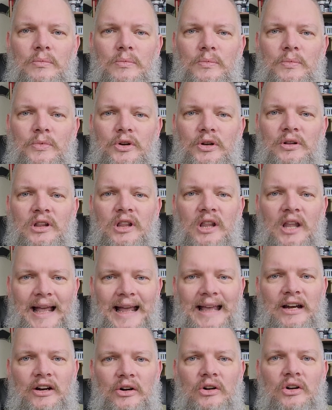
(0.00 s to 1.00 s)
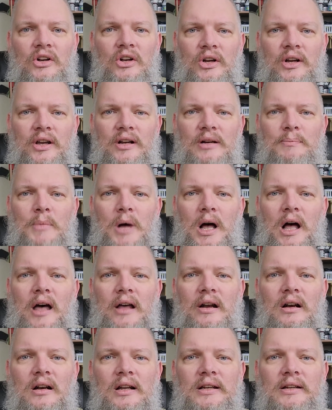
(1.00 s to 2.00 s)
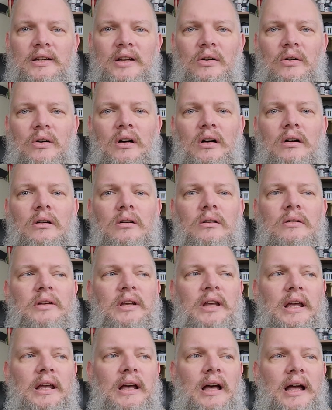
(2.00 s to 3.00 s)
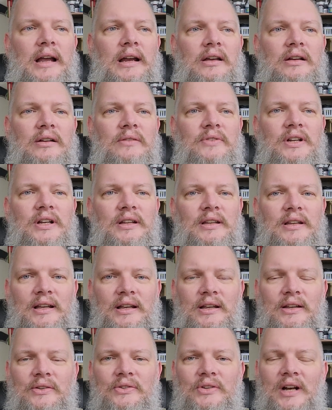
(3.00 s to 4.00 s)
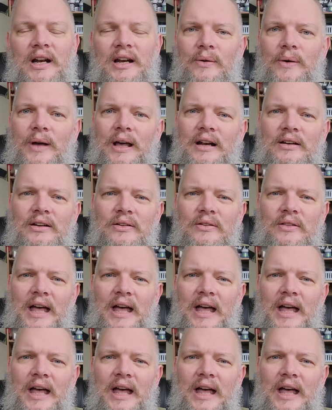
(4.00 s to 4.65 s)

later look at a model and go, oh yeah, I could have done this, and I know how to do